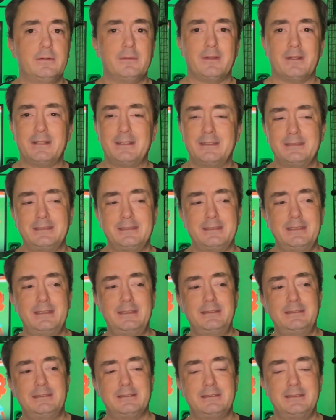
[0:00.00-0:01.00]
Because
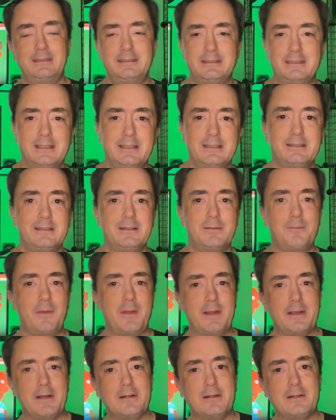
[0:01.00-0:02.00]
he's getting up
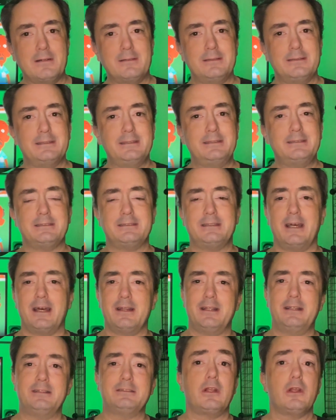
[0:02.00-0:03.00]
there and he's
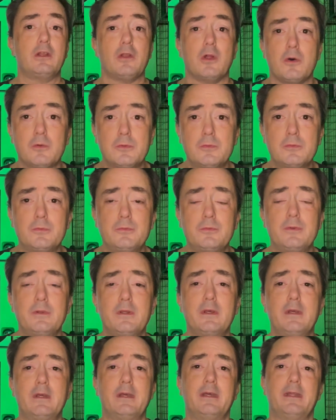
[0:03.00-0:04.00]
alone.
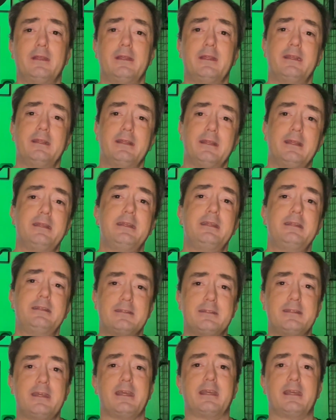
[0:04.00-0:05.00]
They need to
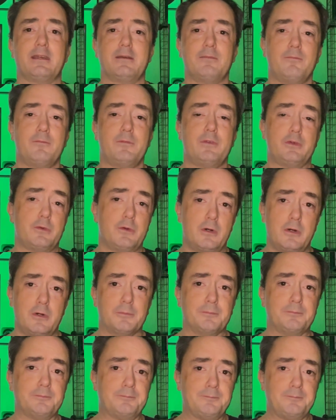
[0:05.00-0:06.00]
take him to a
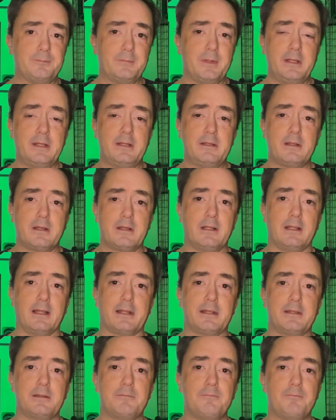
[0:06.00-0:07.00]
home. They need to
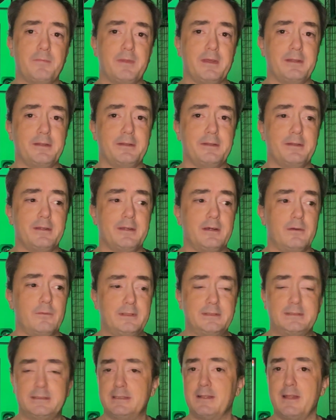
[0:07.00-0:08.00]
collect him. And we
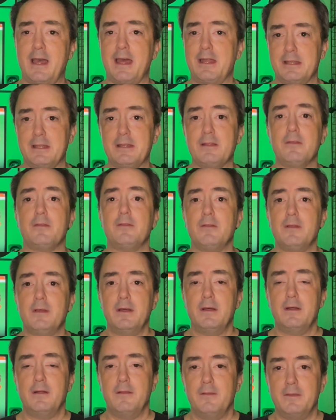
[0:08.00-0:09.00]
see that in
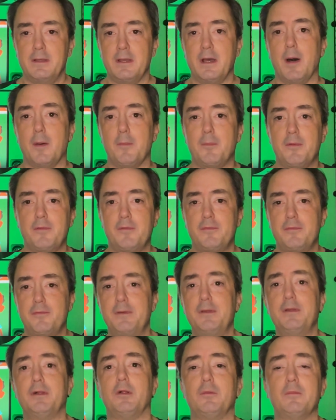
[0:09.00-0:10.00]
the Up
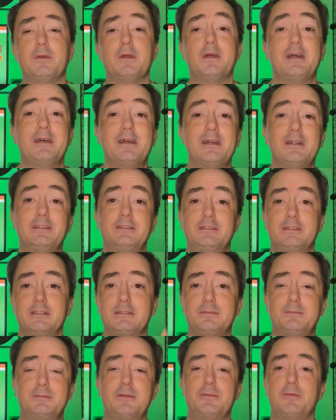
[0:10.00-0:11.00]
film
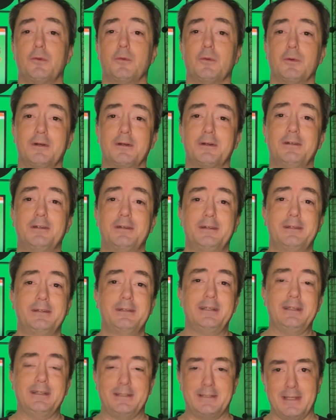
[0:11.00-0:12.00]
just before
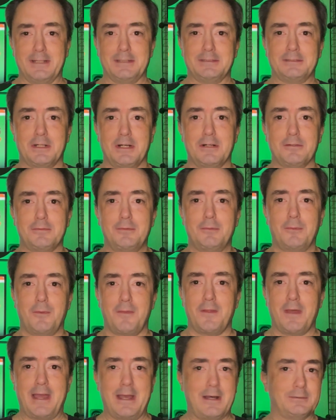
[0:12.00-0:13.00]
he takes off with
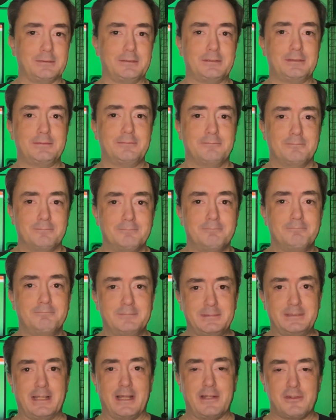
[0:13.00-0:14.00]
the house,
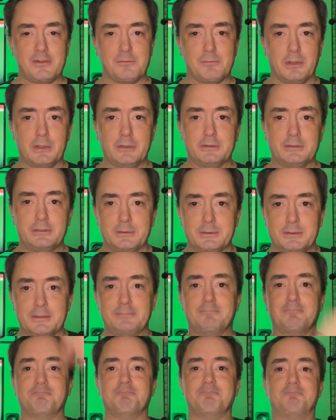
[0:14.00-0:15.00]
attaching balloons to
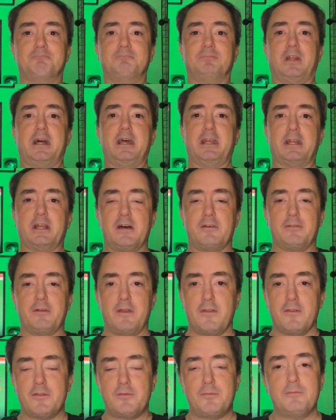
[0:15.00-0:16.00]
it and flying off
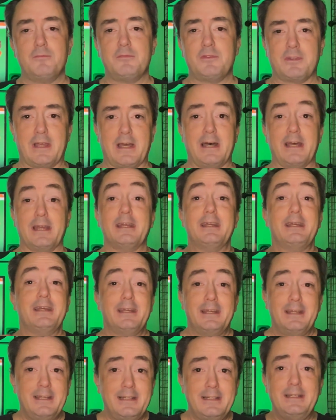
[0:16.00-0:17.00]
into the sky.
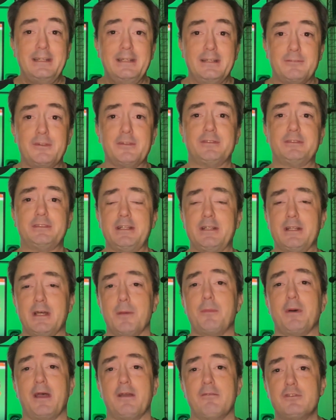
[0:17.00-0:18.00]
If you've seen
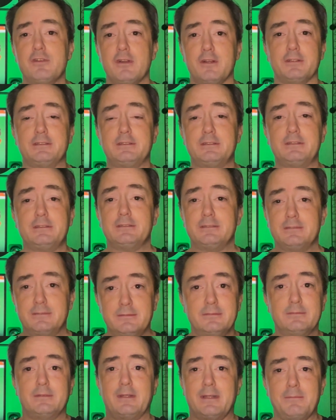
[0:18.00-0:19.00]
Up,
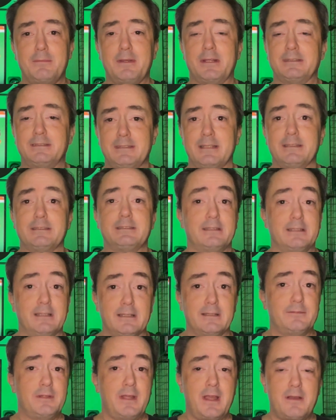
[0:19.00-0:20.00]
that makes sense.
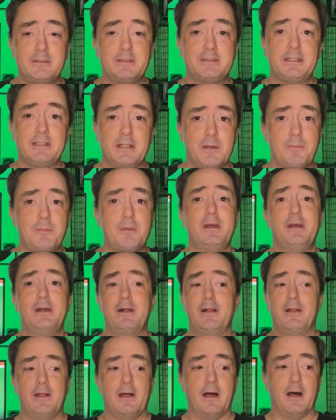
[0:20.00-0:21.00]
If you haven't seen Up,
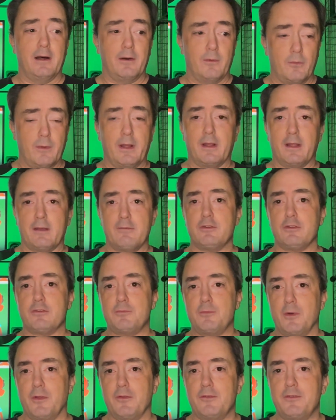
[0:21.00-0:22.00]
well, I've just
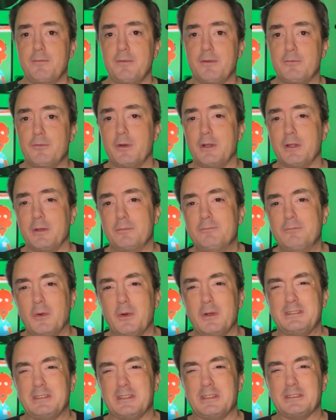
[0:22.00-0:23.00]
spoiled something for you.
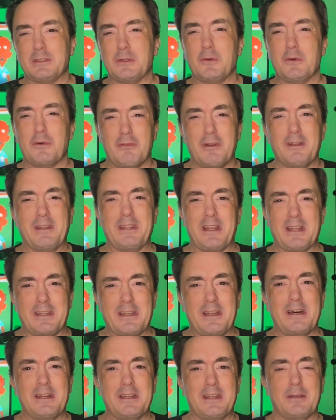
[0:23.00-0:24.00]
Well, it's also a really
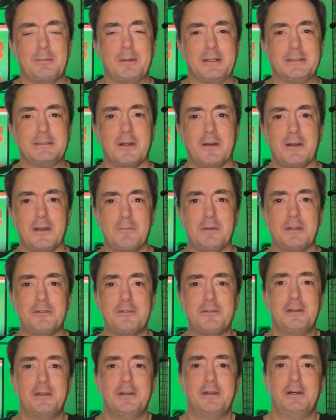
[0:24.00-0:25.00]
iconic Pixar
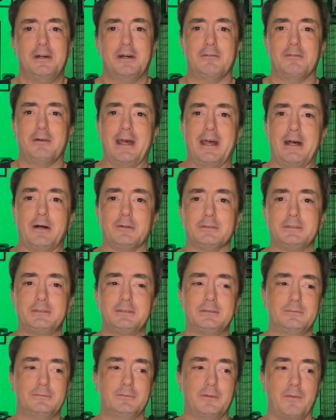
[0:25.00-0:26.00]
image of a
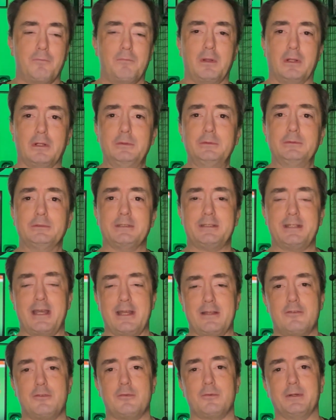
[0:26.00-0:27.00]
house with balloons
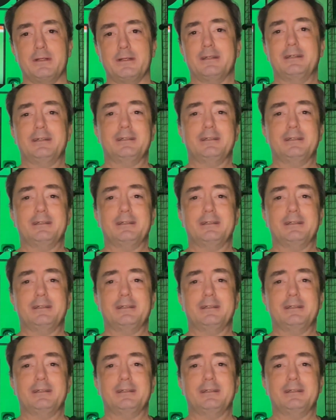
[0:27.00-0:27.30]
attached to it.